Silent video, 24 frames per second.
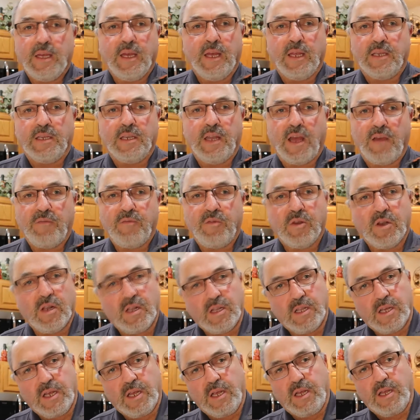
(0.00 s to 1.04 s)
it
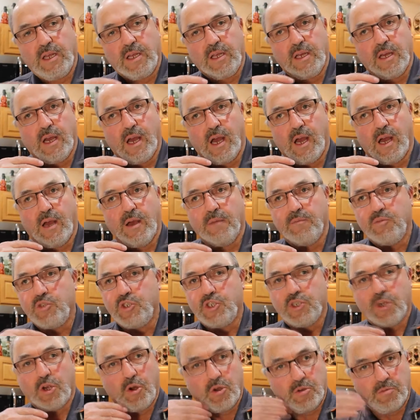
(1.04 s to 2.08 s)
definitely
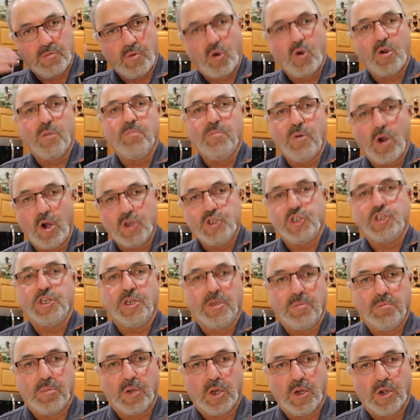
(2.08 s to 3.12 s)
showed more
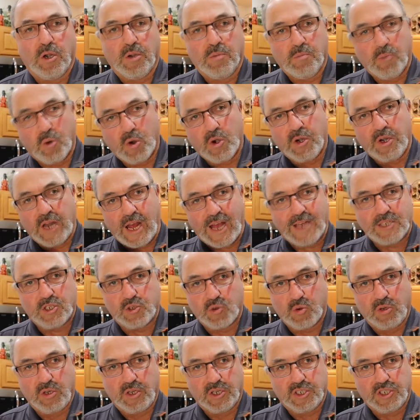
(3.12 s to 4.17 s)
motion blur, more
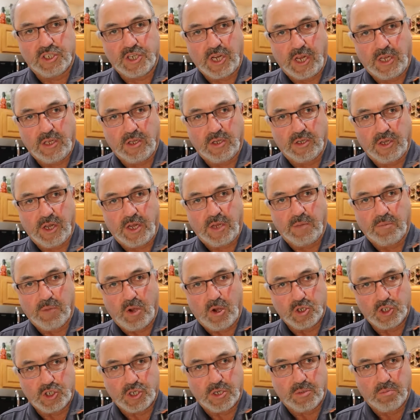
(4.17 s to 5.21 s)
natural looking
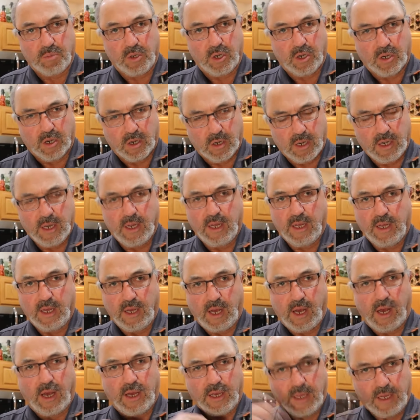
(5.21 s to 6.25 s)
motion blur
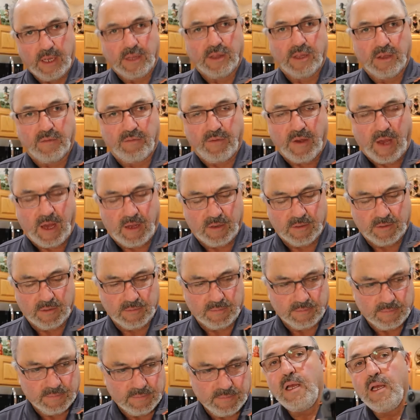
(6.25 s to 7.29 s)
in the
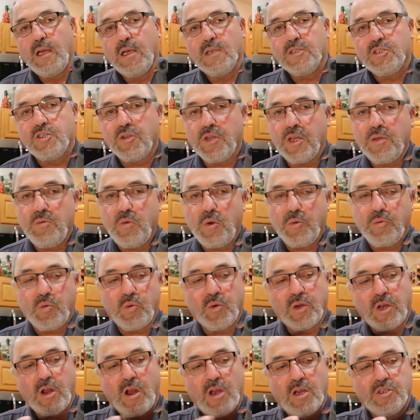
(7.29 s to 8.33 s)
fountain. So then with
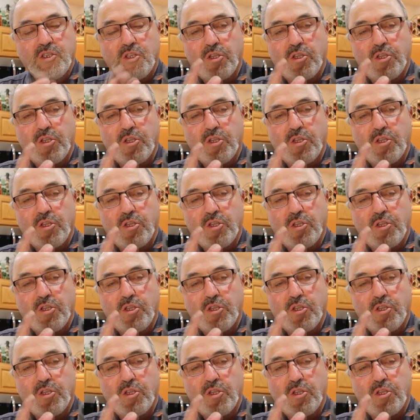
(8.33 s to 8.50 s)
regard